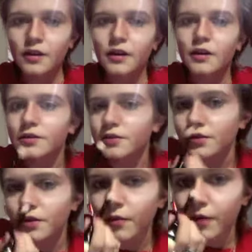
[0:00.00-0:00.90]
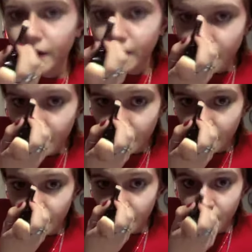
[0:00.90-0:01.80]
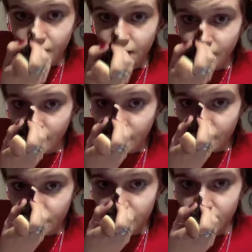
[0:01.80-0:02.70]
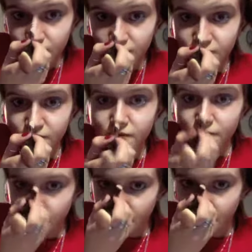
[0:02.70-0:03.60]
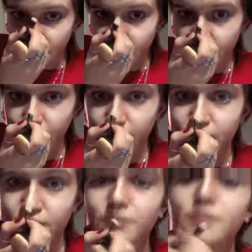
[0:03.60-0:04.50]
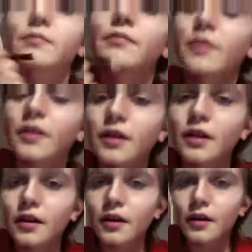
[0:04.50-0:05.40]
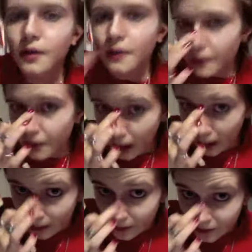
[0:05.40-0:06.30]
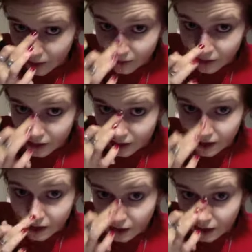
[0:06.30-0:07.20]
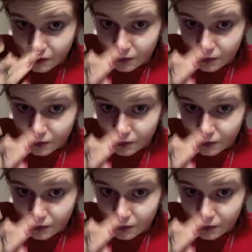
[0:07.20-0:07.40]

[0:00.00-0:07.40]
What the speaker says: And you can draw one down the line of your nose. I did that really dark.